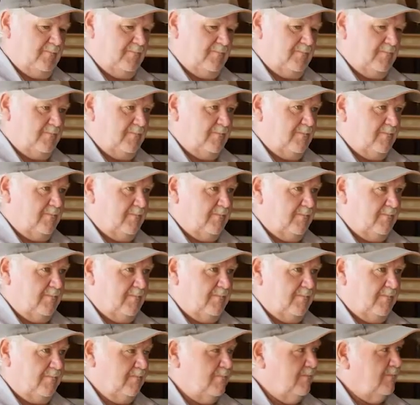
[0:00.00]

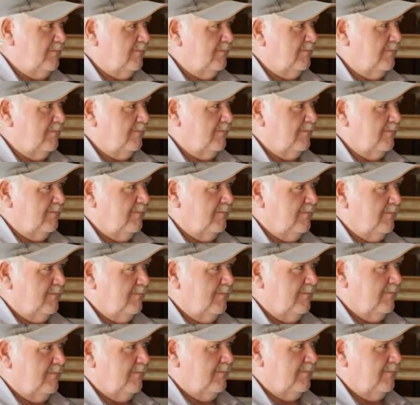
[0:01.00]

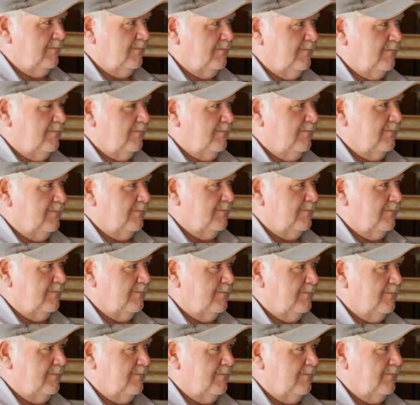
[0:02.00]

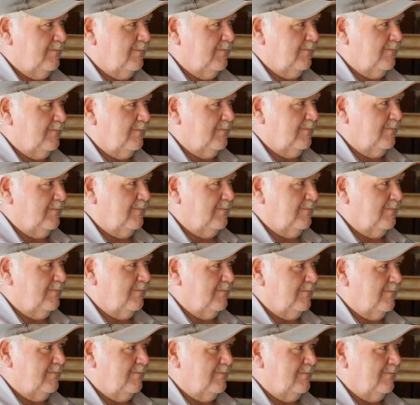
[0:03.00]

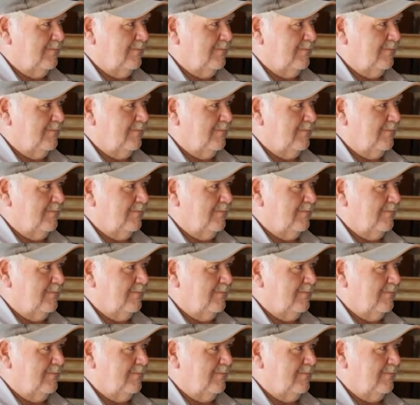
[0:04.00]
(silent)